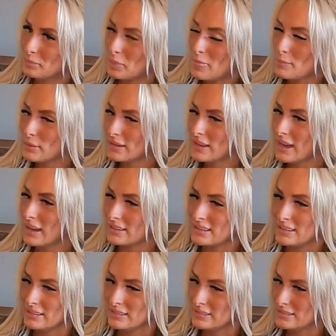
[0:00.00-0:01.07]
But yeah,
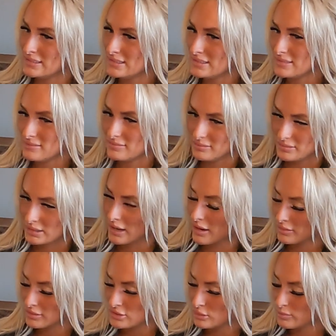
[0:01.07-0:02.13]
he's
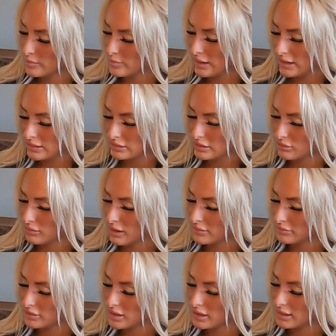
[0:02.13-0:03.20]
super big into the
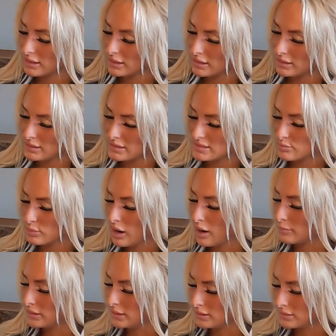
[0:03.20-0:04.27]
rifle hunting, and he's brought
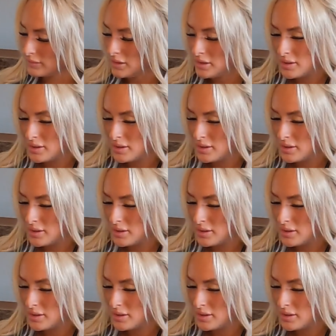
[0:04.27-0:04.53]
me